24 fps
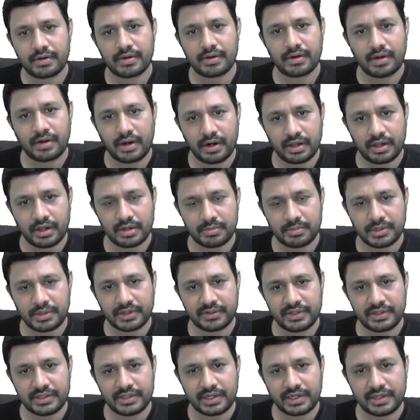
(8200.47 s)
odd harmonics.
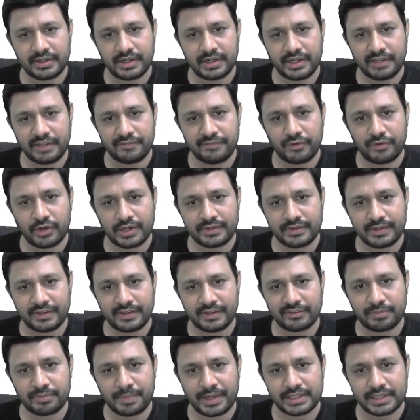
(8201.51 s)
In the resulting Fourier series
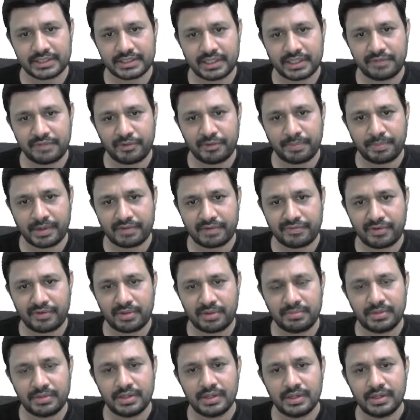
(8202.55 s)
expansion, if you
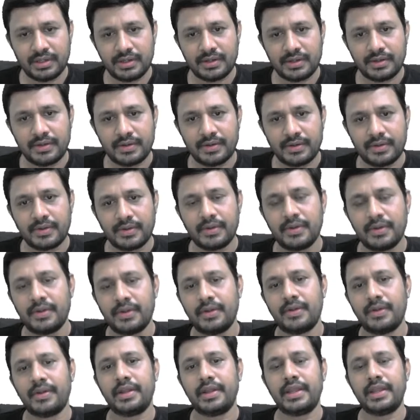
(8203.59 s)
perform,
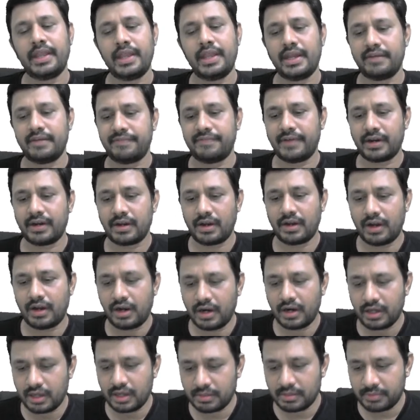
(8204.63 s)
An for
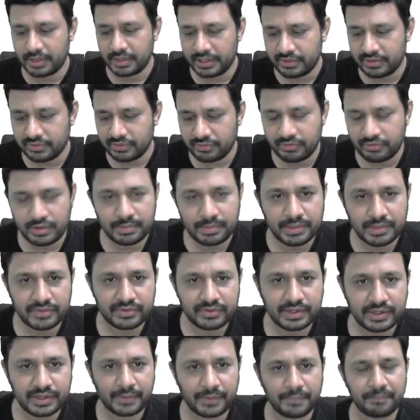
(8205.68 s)
odd harmonics we must
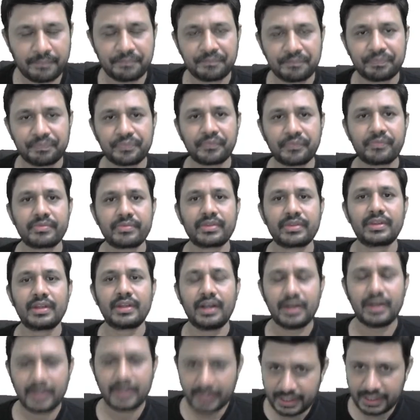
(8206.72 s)
have,
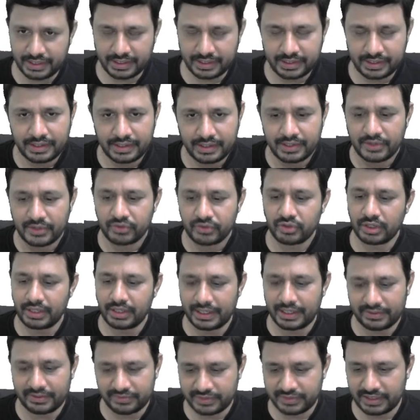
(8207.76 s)
right? So
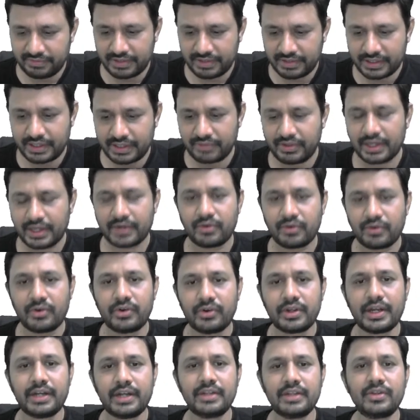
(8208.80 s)
let's see whether we are going to
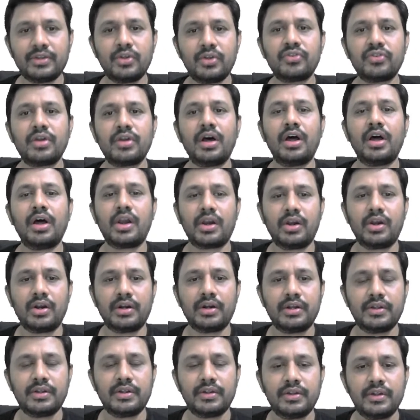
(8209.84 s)
get those or not.
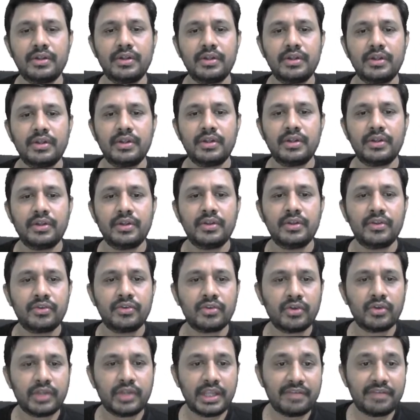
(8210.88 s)

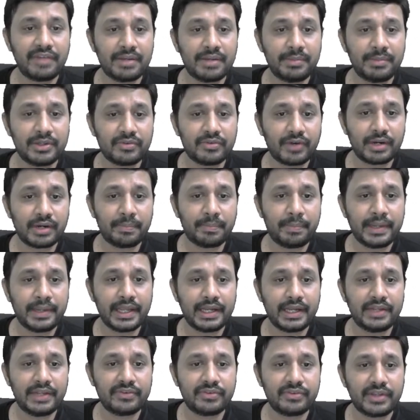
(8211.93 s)
So even means what?
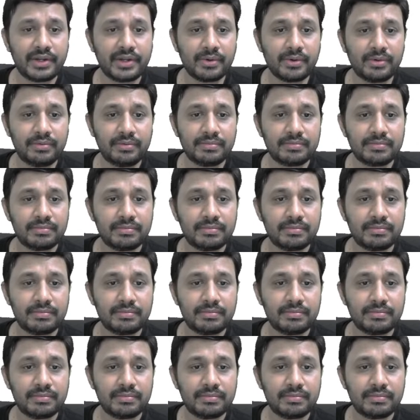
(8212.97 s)
Bn is 0.